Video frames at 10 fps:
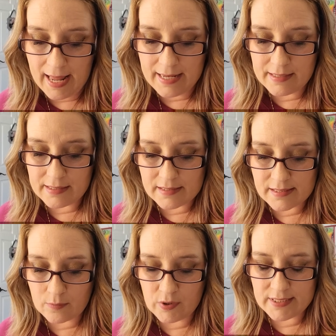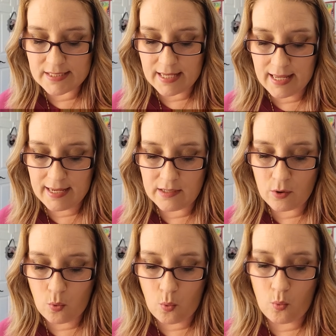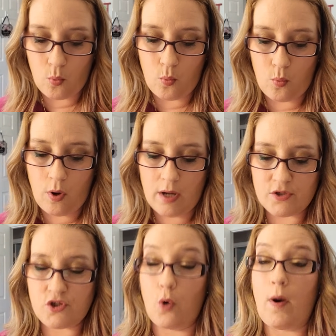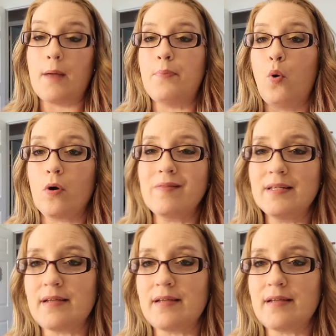And someone said, so I pour